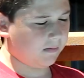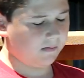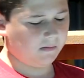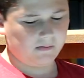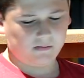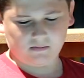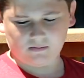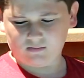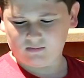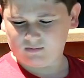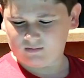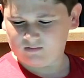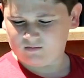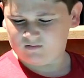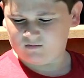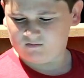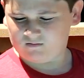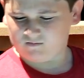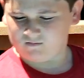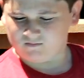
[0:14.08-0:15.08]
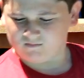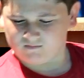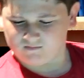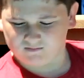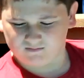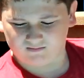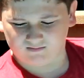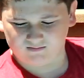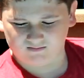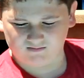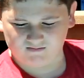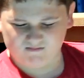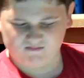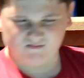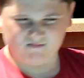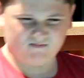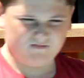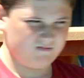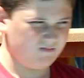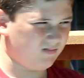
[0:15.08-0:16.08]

Nobody speaks.